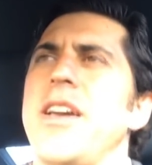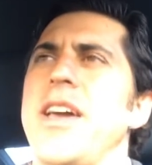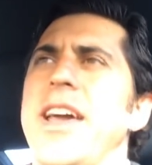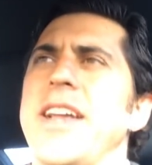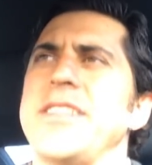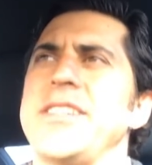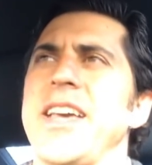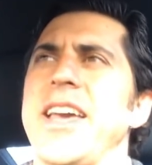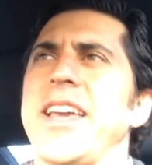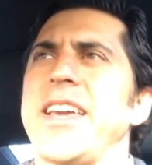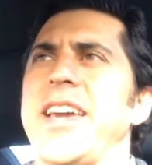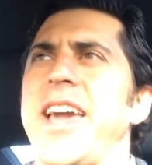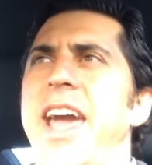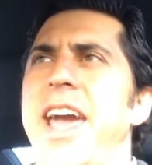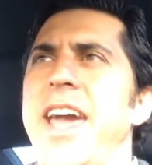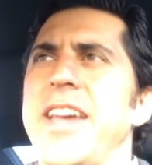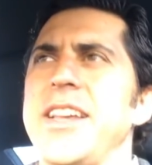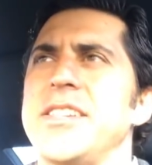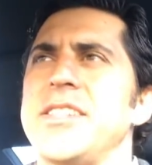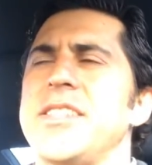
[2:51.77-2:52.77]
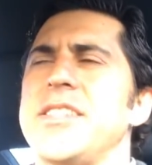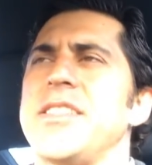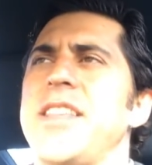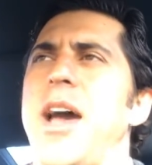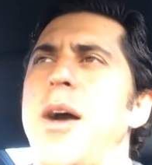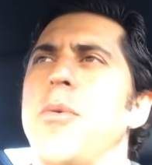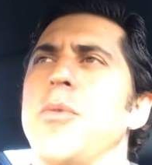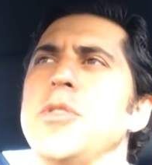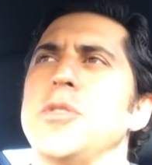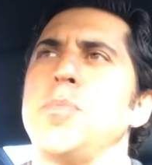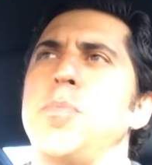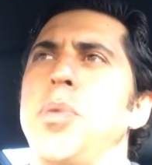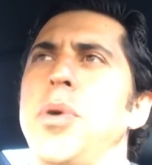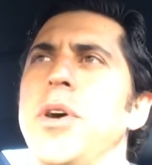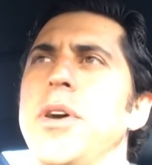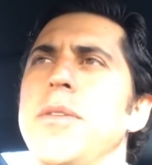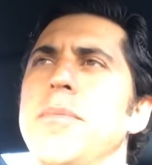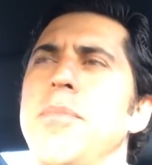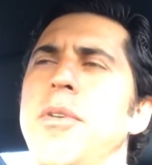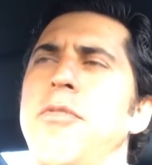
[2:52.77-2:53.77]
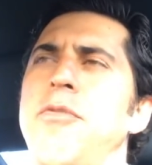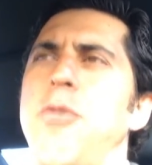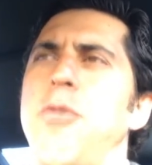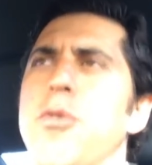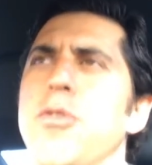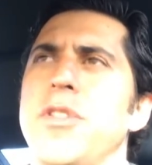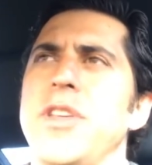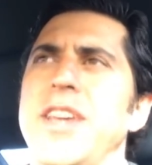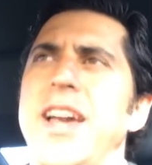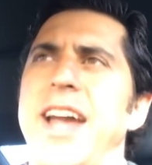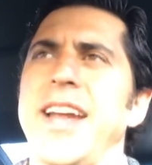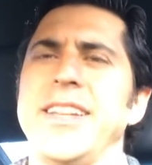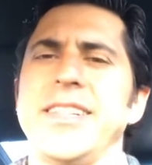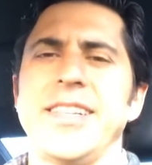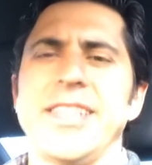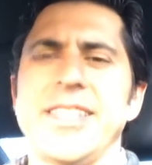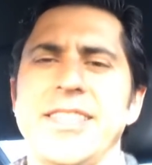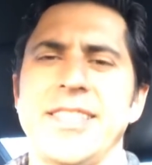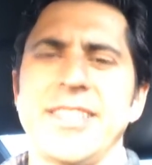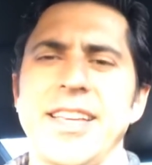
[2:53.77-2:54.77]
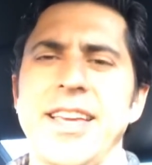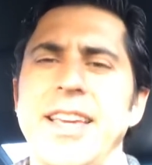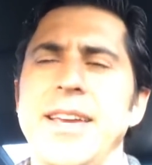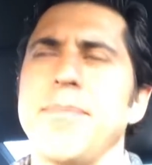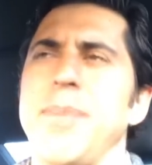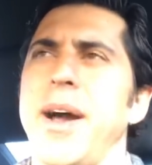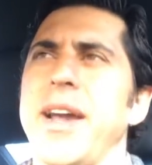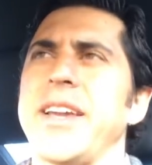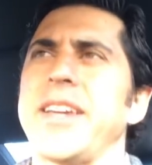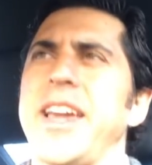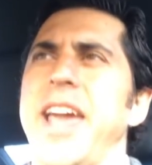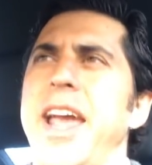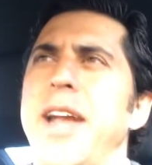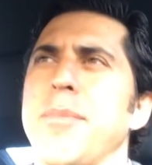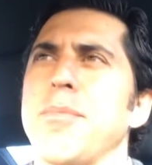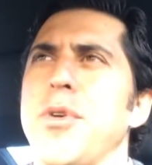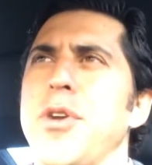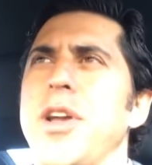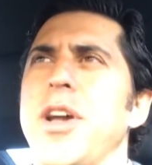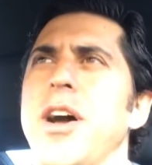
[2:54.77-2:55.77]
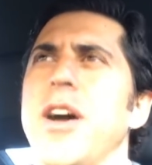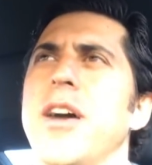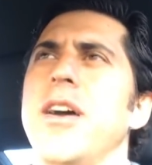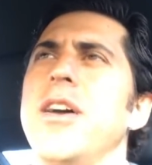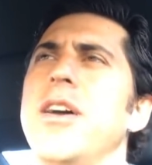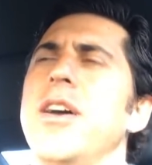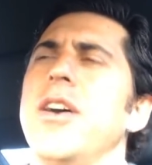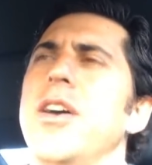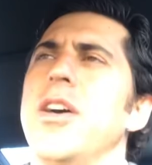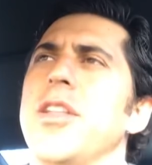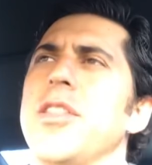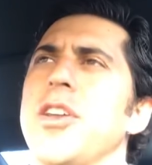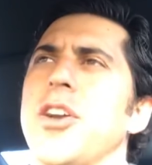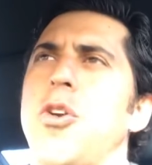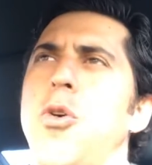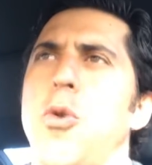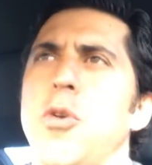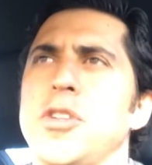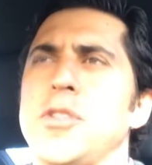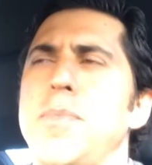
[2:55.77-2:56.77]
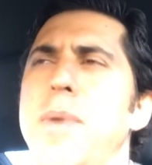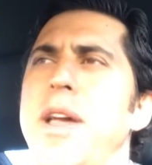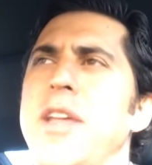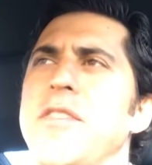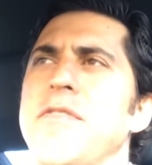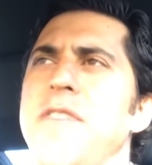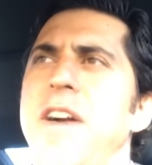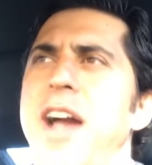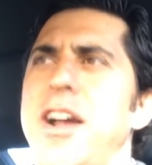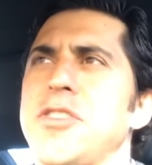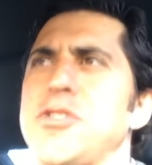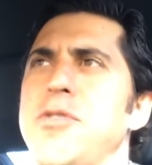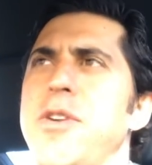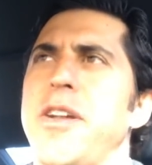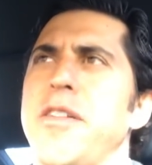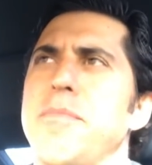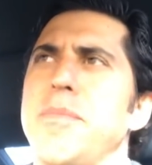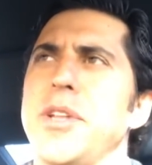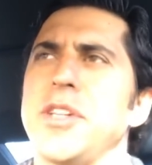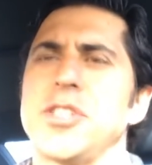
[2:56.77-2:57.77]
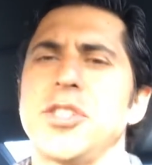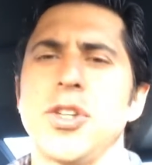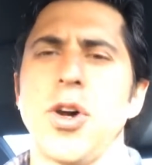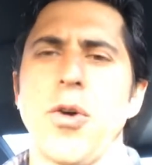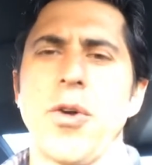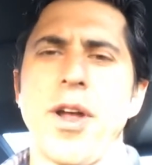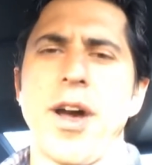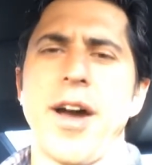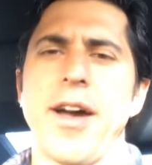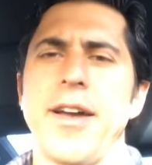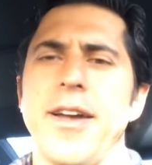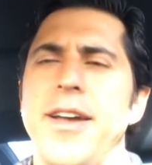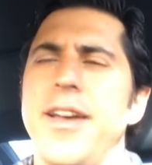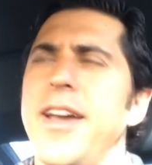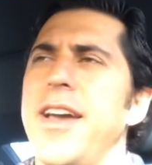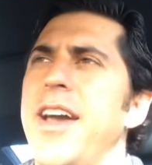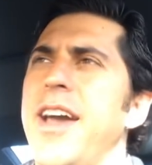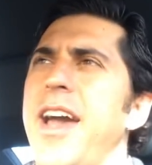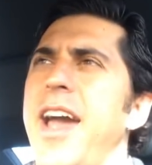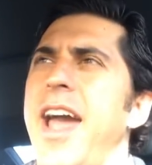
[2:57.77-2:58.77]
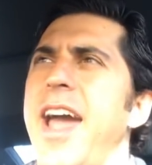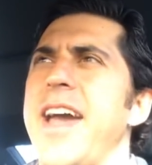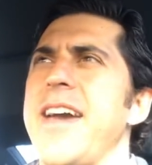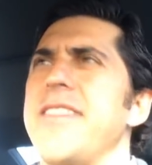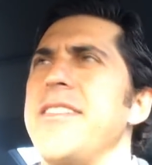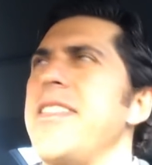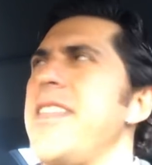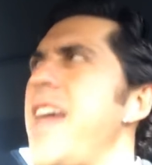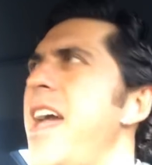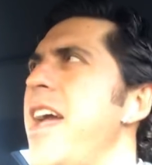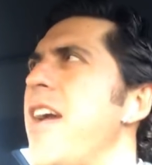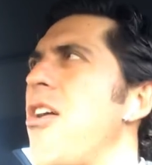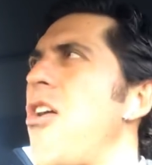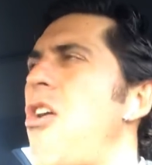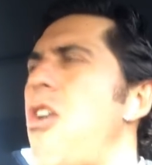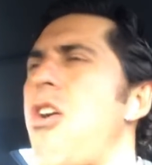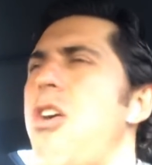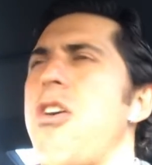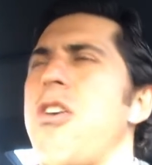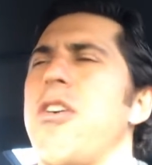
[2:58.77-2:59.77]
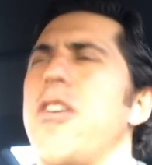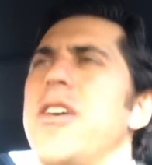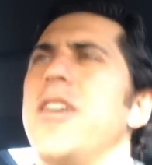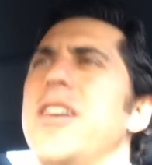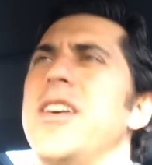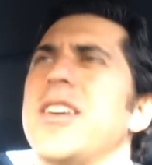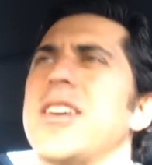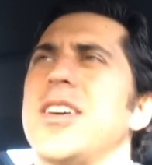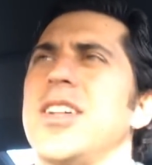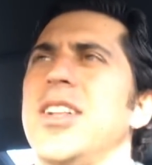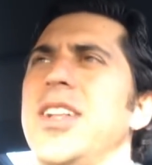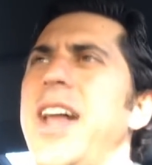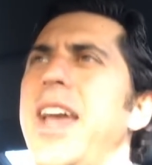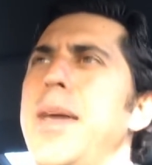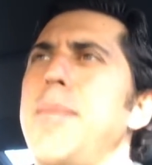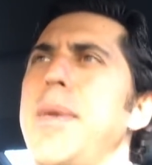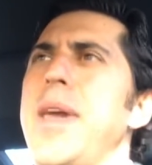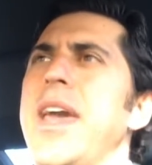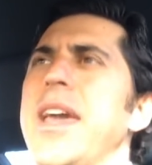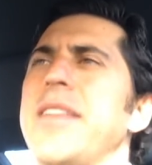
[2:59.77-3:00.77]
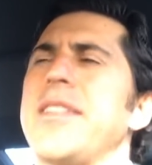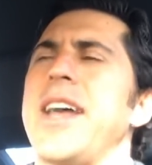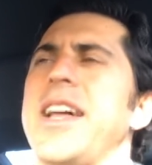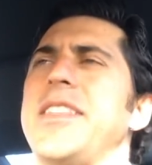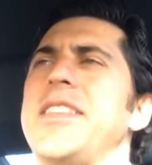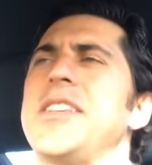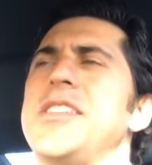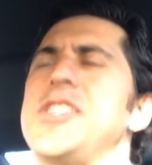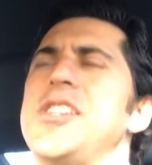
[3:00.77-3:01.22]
It's a case that was put before the ITC by Cambria, the quartz manufacturer out of Minnesota, and they are claiming that the